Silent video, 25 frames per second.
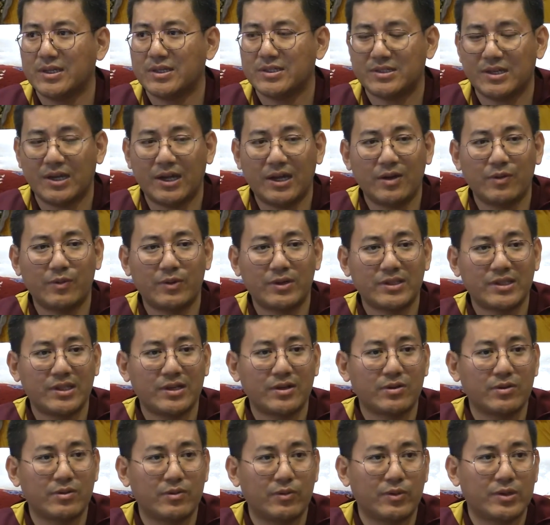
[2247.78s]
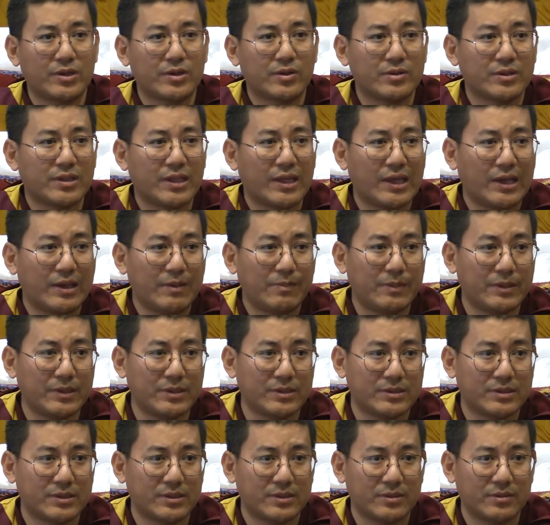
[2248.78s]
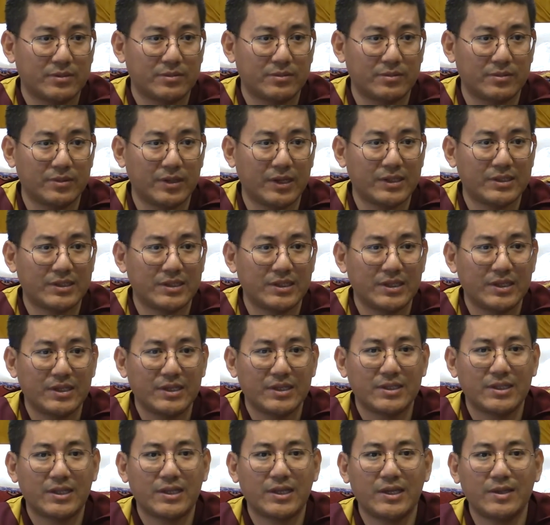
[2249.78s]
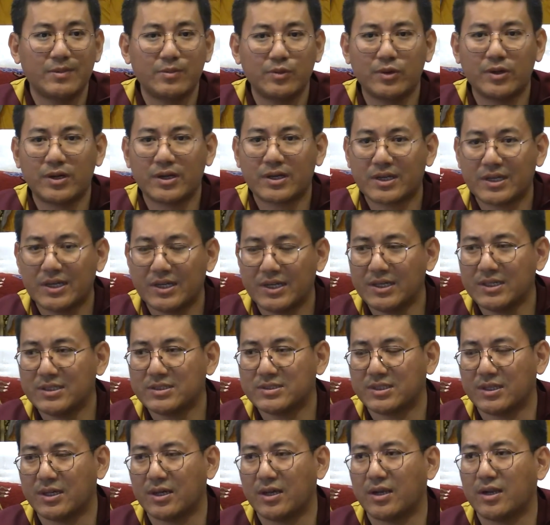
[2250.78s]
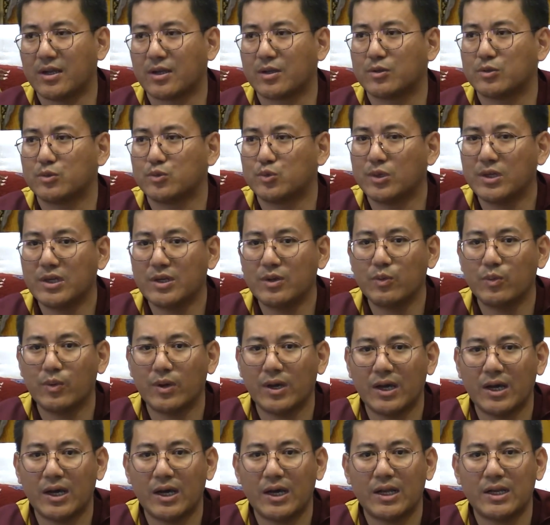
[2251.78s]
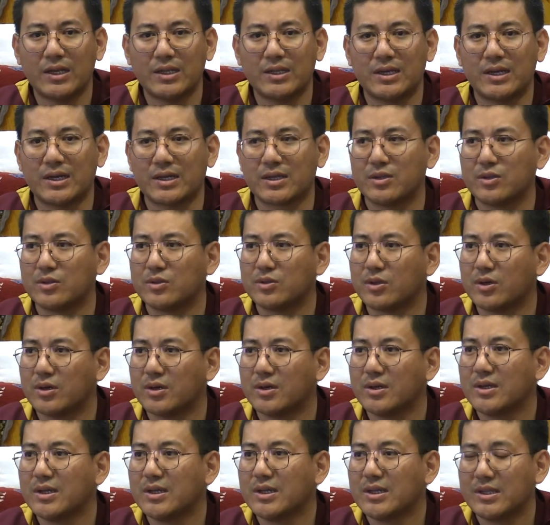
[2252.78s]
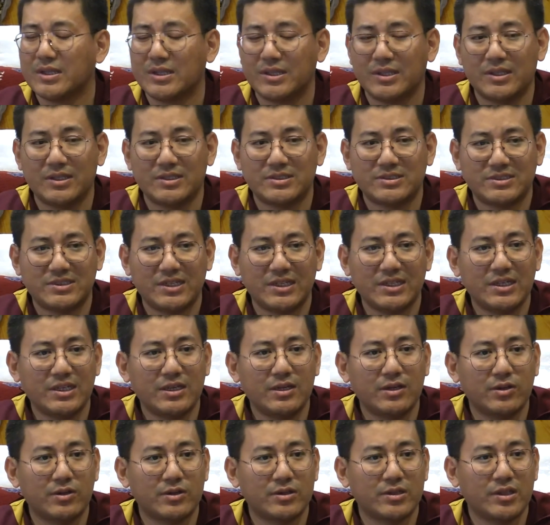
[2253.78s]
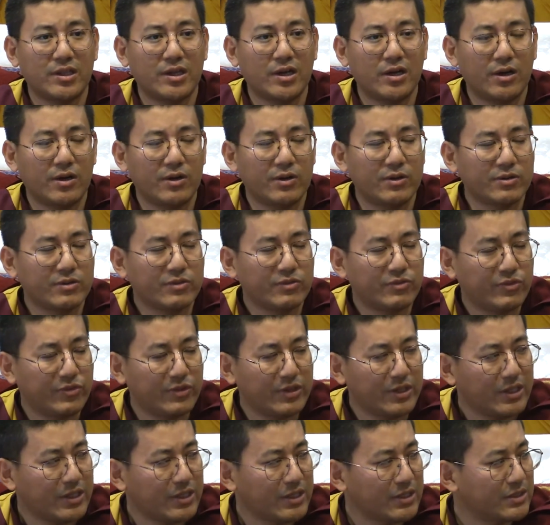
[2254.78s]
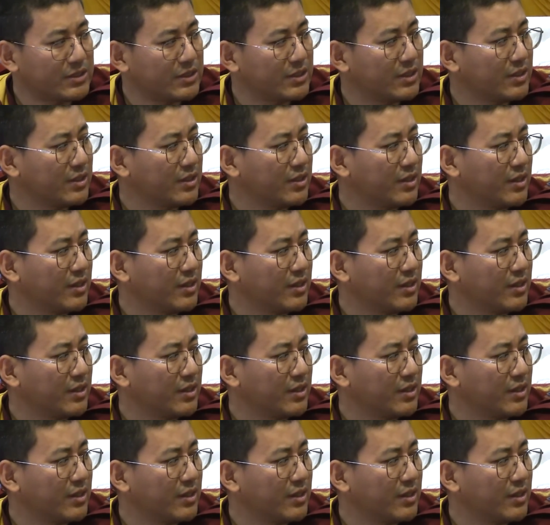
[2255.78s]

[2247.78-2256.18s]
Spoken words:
die, what gonna happen, right? If your kids are like doing well and like standing on their own feet,